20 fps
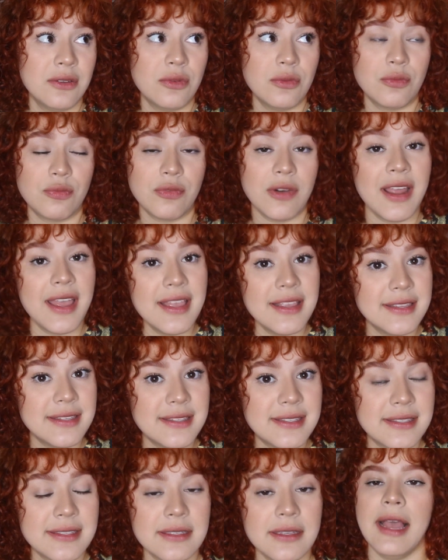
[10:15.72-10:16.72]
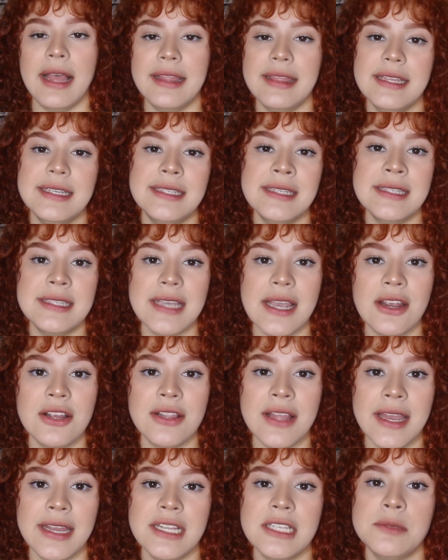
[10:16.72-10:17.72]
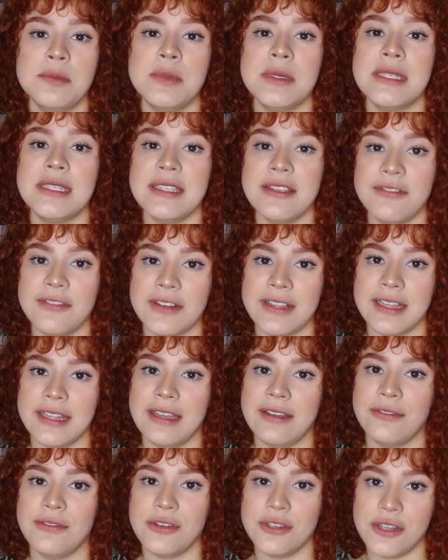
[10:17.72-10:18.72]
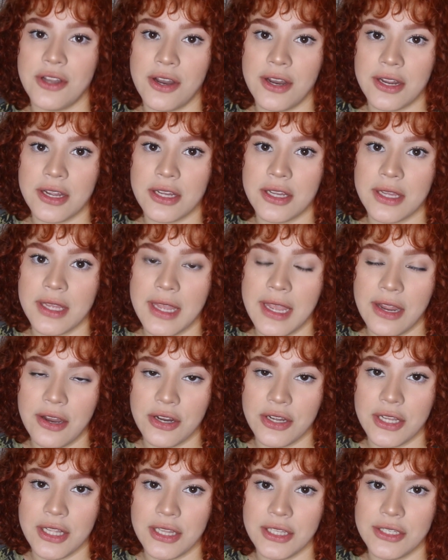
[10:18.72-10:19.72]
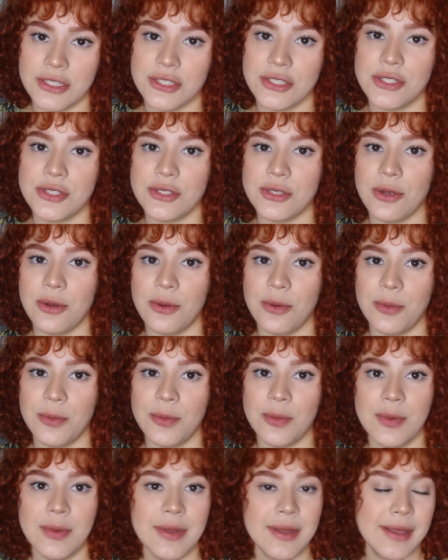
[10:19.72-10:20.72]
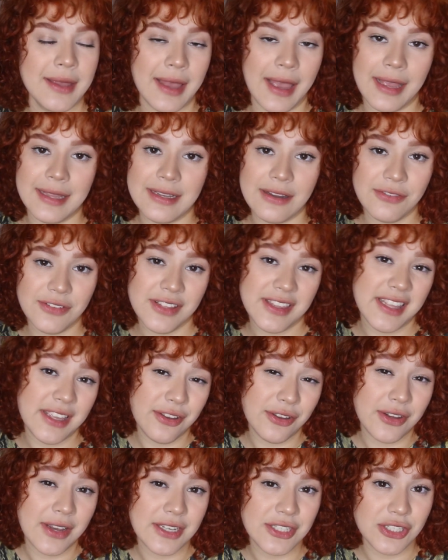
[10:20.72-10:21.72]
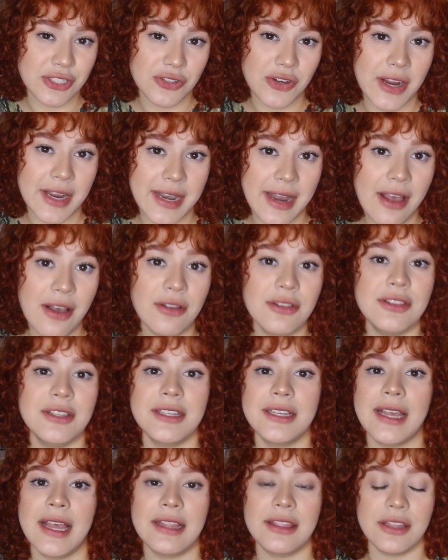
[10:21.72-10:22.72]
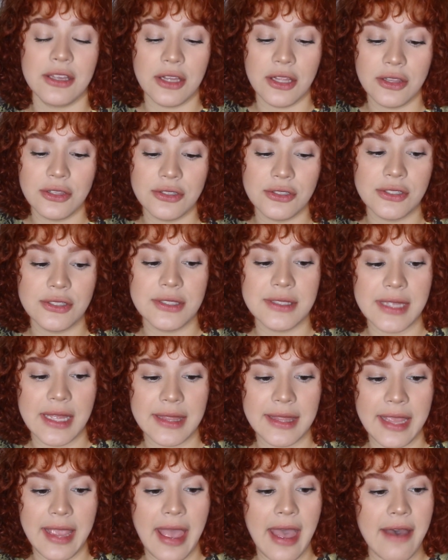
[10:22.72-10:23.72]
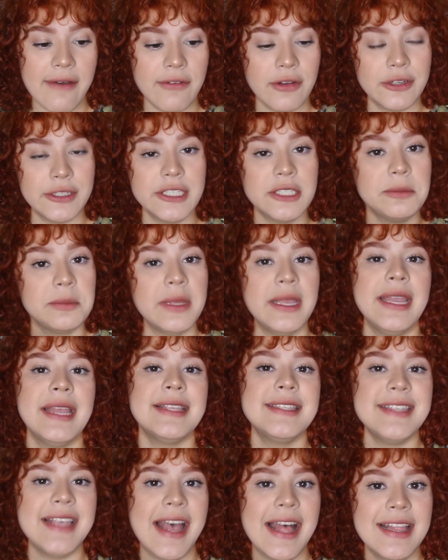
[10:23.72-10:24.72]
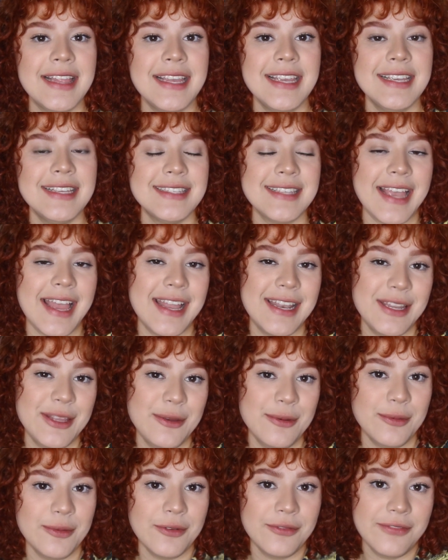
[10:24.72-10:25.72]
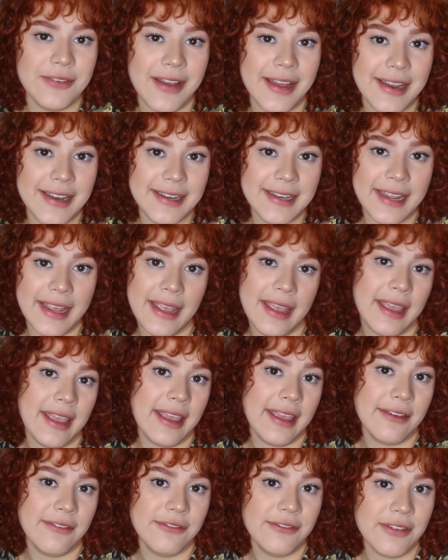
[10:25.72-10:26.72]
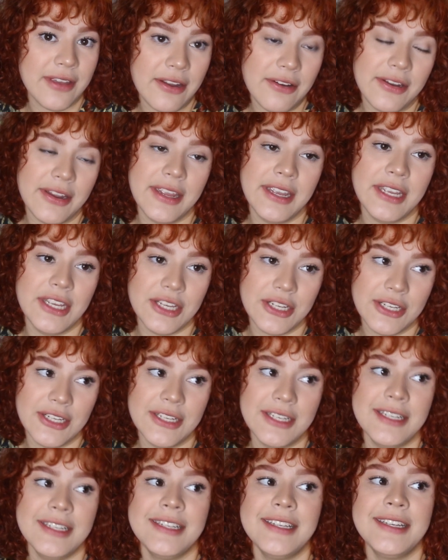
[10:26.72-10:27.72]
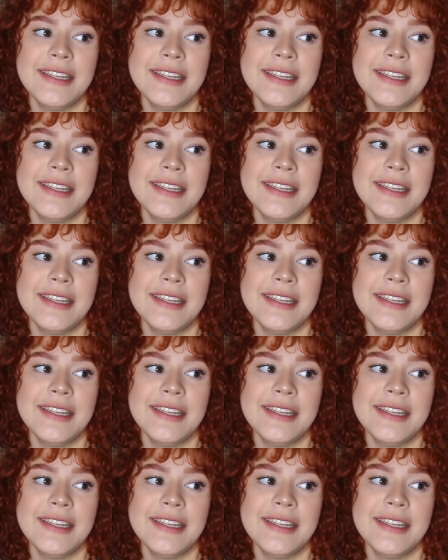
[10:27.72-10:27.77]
reds, and this entire line is specifically for dark hair color. So I definitely think you guys should try it out. Look at the colors that they have on display at Sally's and you will find a very good